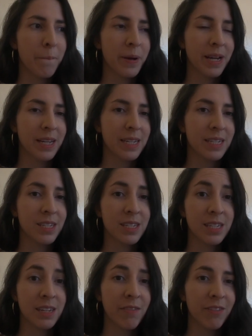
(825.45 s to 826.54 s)
But
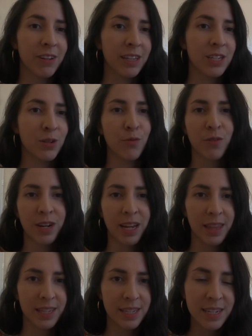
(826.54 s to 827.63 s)
definitely don't
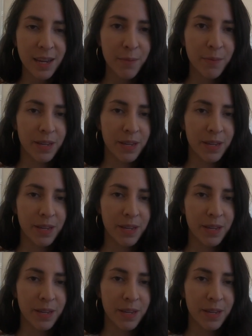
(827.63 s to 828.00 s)
forget this step.